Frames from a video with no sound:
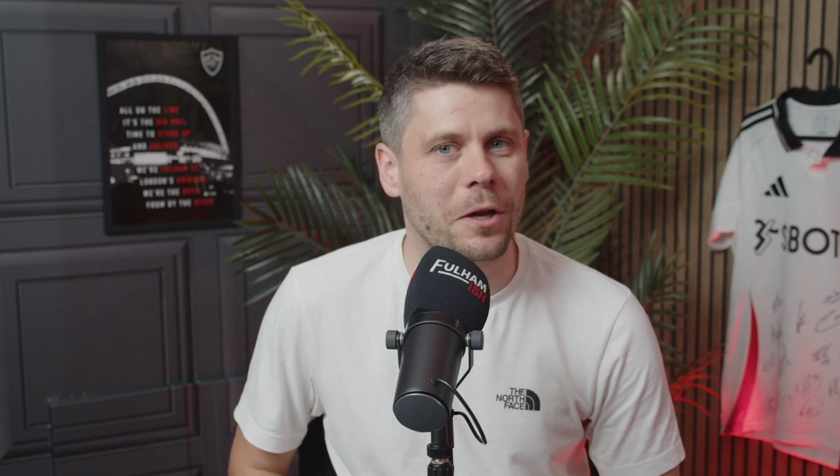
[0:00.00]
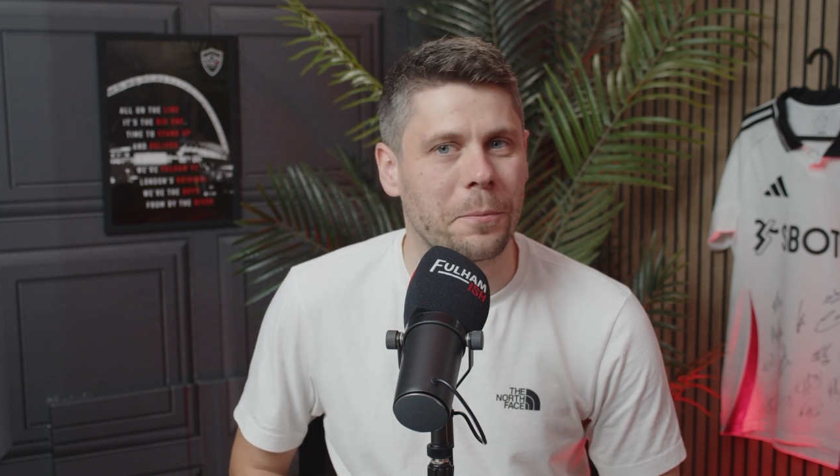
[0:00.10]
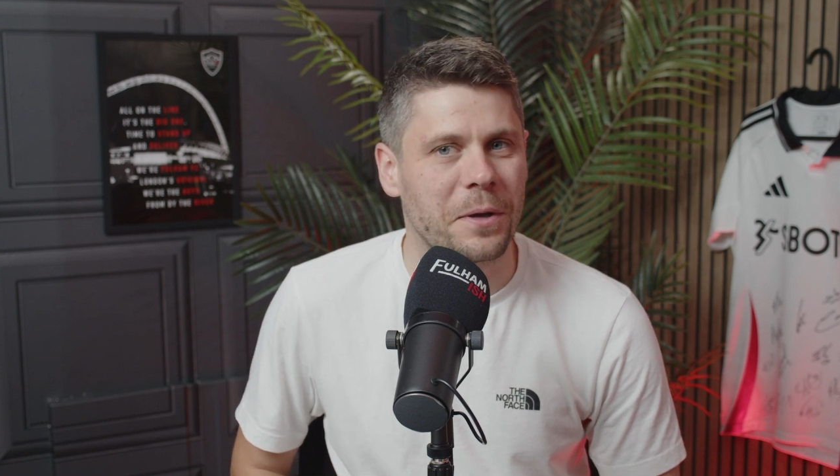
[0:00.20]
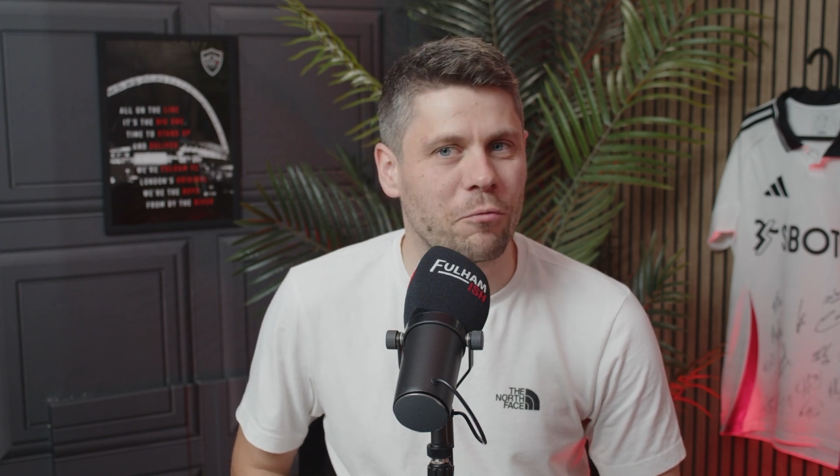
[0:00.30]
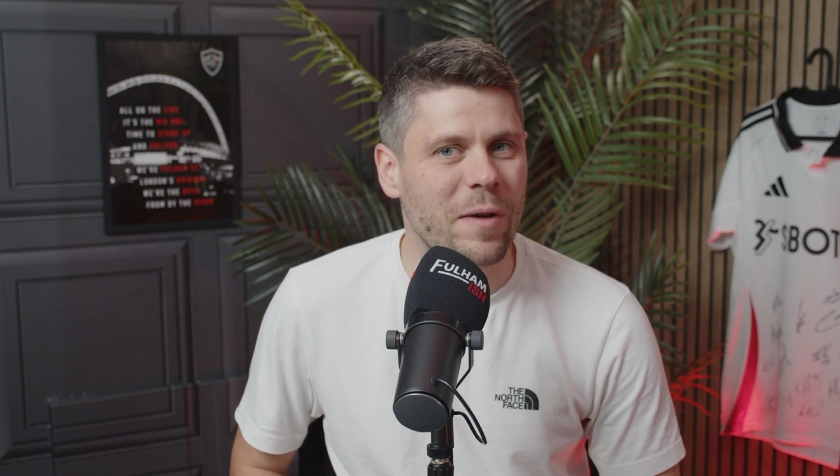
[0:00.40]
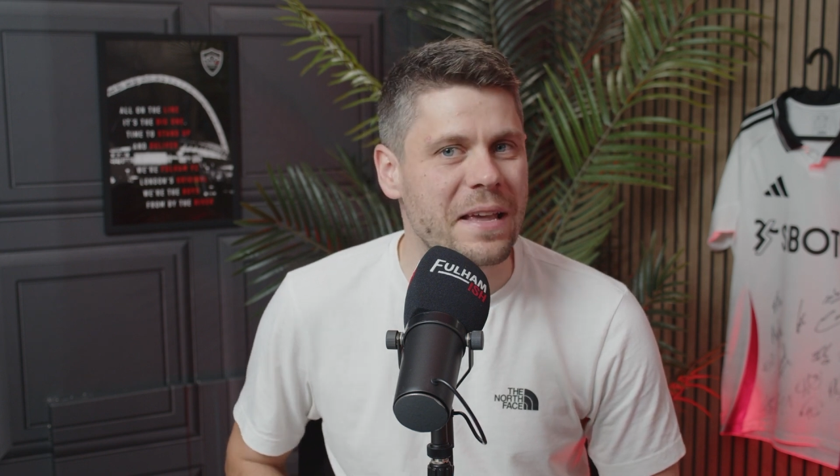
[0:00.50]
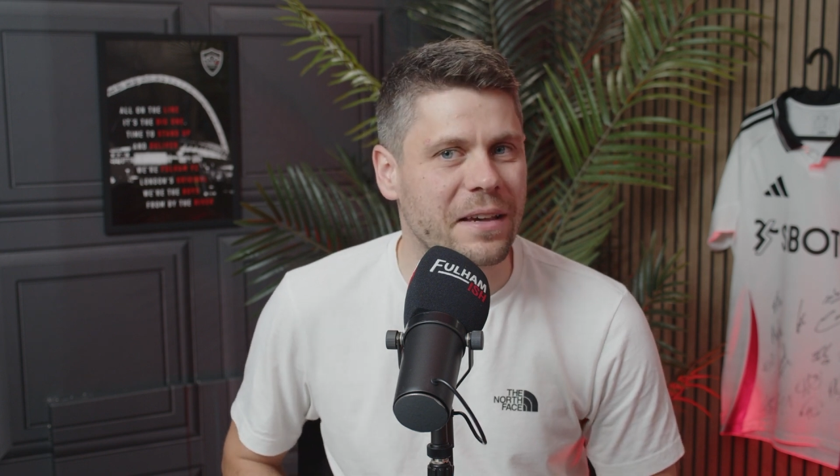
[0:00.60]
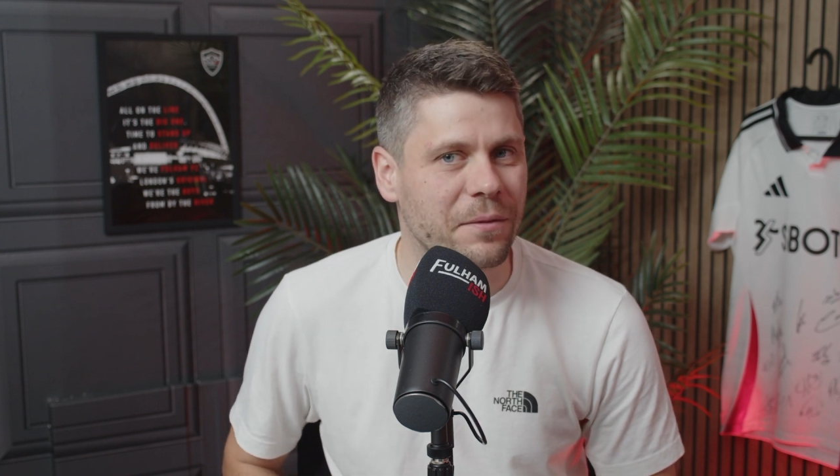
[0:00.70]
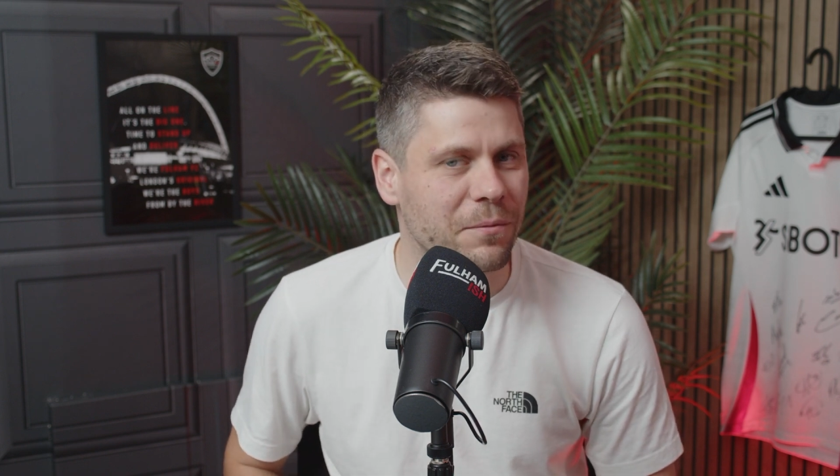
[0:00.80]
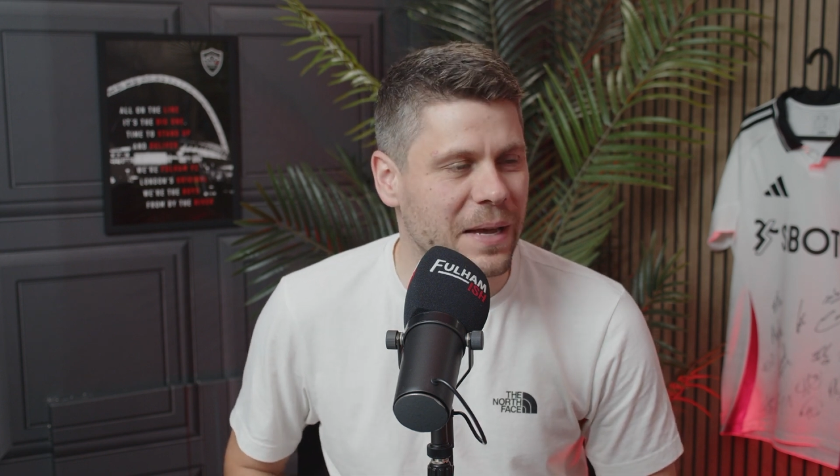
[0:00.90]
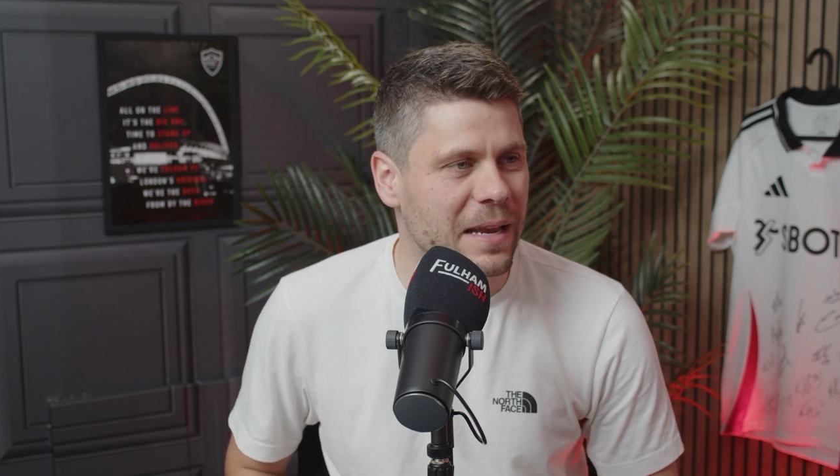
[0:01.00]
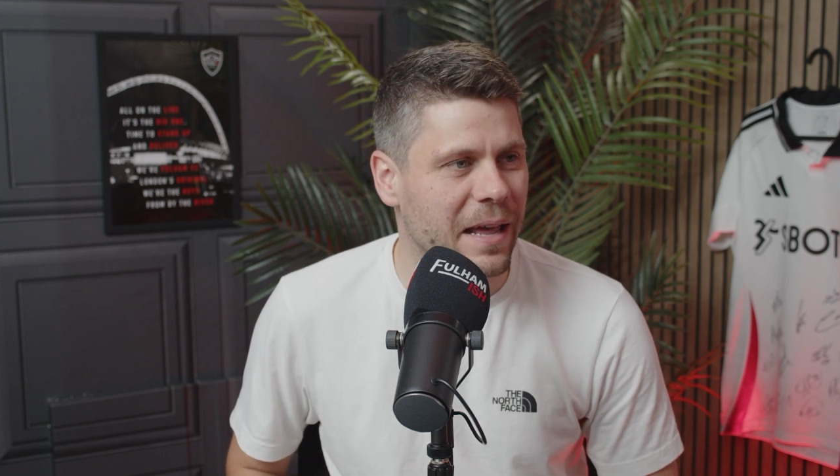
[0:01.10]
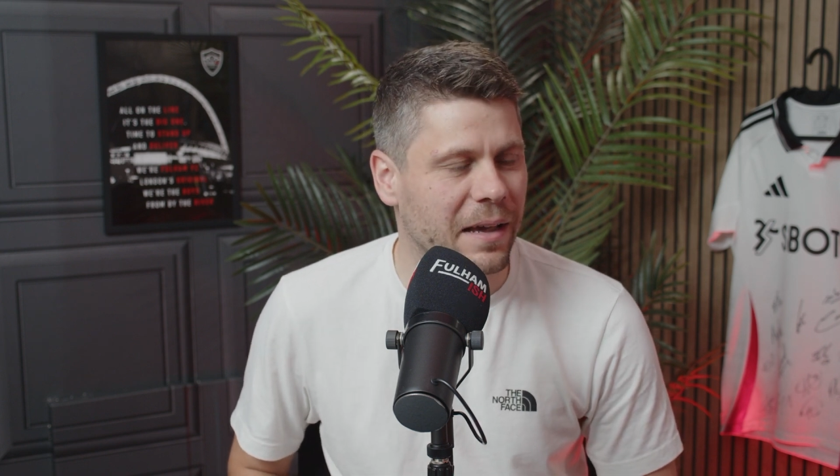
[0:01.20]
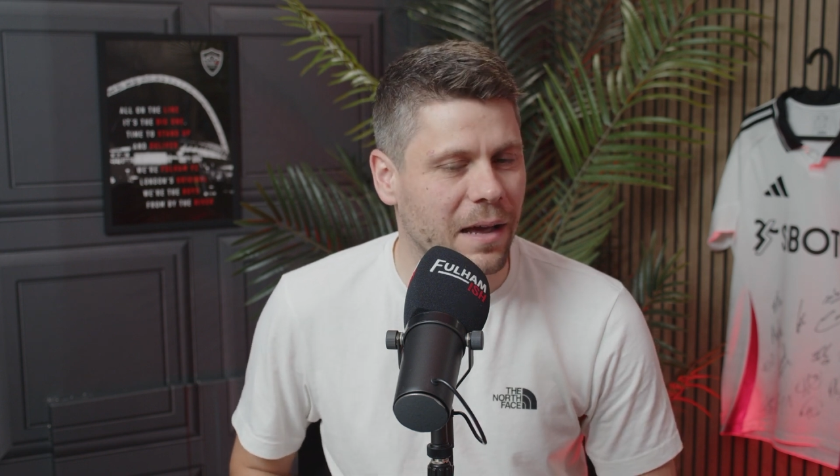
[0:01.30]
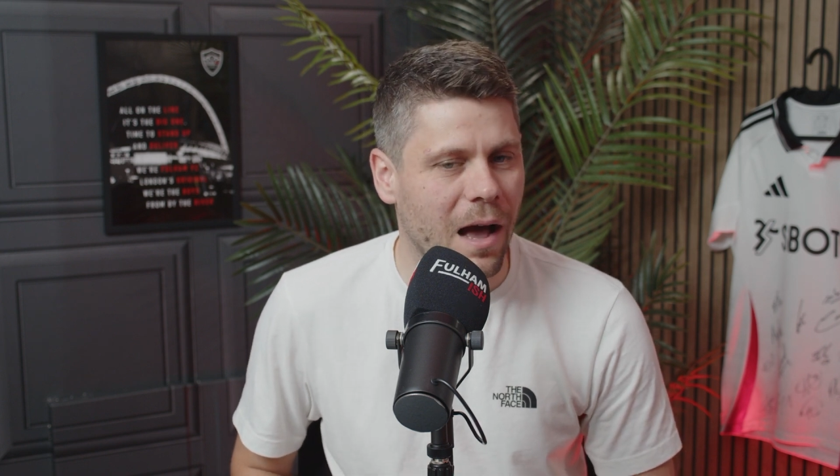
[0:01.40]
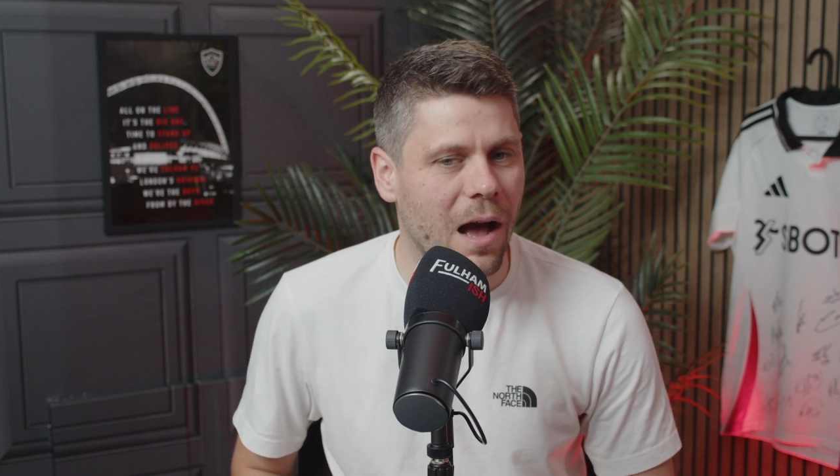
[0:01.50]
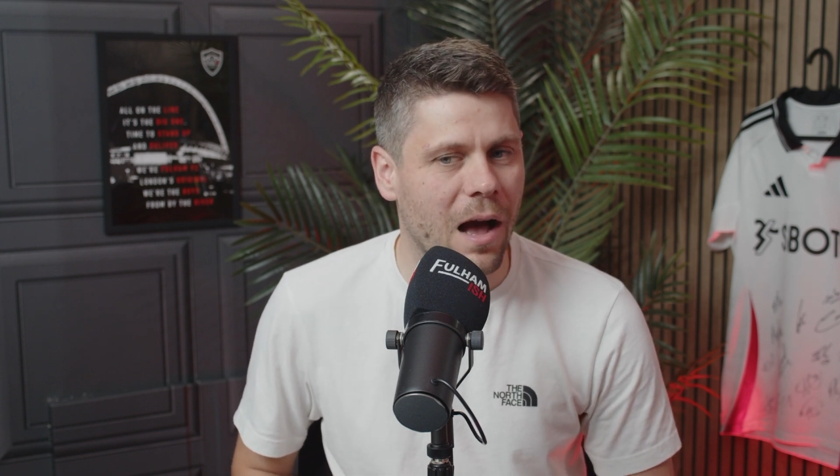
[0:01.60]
going to be reconvening